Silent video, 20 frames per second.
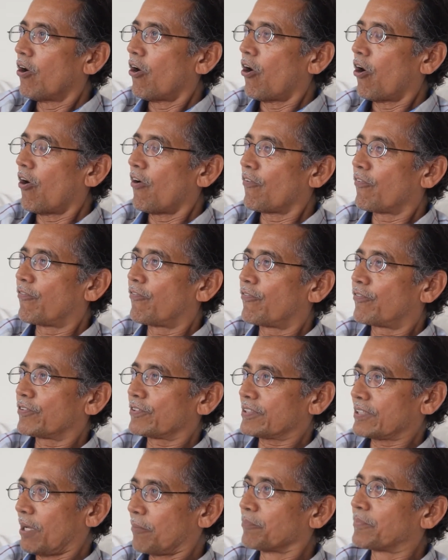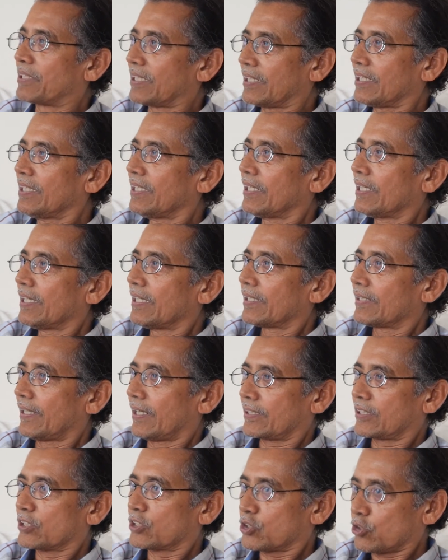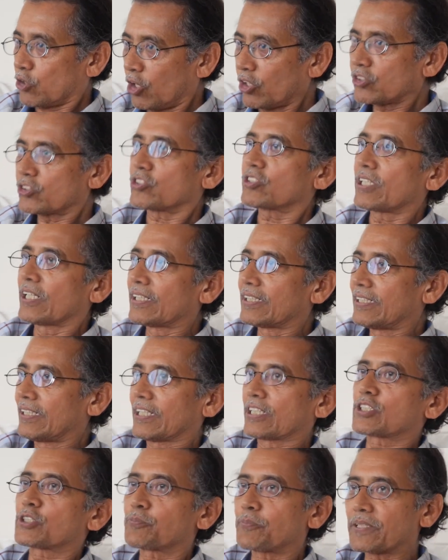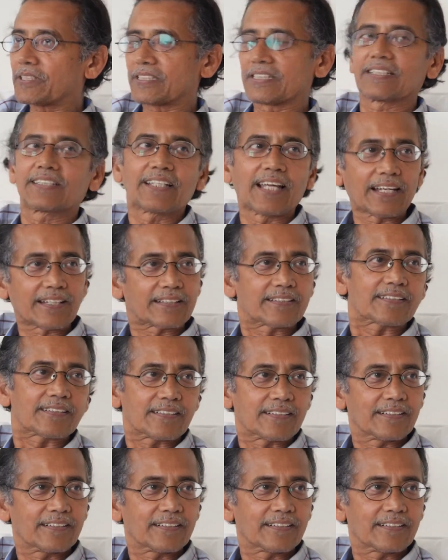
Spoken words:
of something that is constantly expressing that